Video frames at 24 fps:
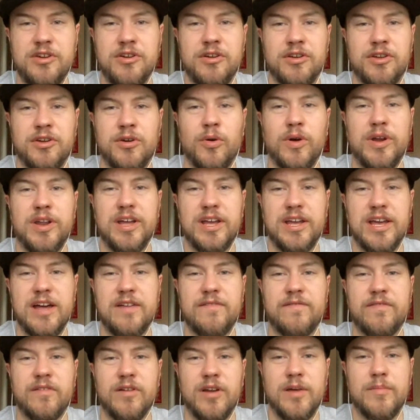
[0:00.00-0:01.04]
you're going to
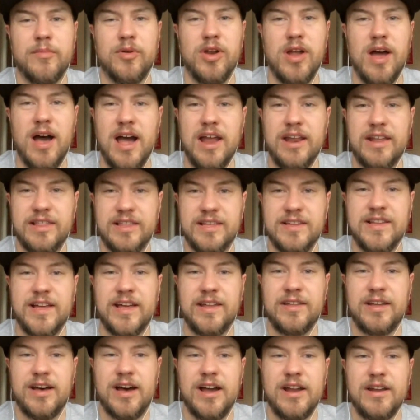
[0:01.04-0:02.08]
get for number nine at the
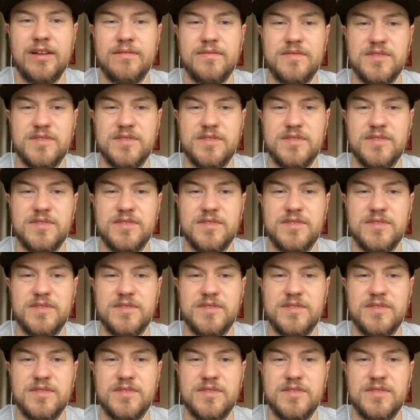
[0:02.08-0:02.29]
deadline.